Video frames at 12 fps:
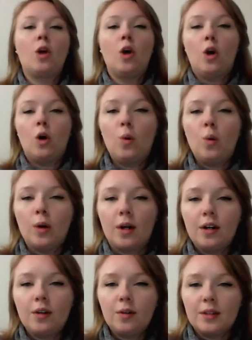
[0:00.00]

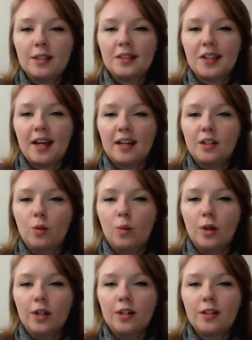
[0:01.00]
Or let's add the
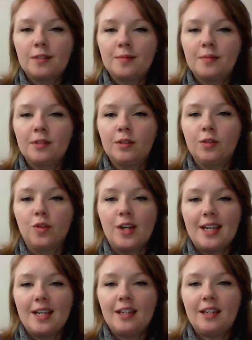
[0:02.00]
word
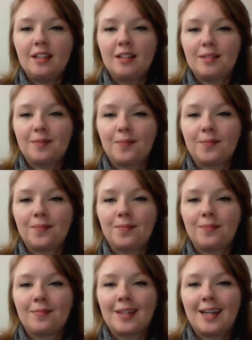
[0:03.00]
read.
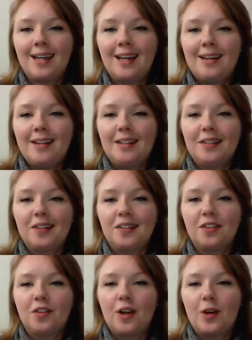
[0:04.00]
This is a
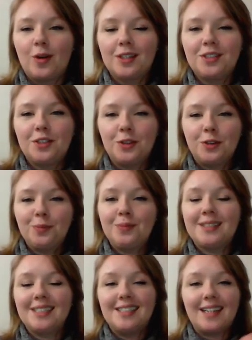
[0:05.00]
great one too.
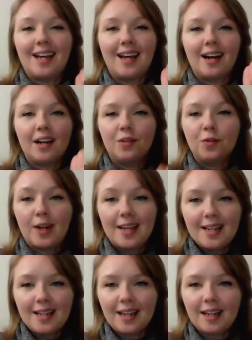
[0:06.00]
Today I
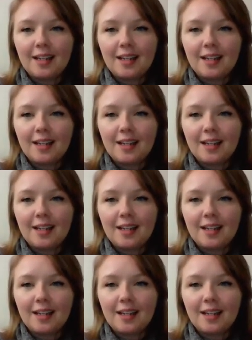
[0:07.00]
read.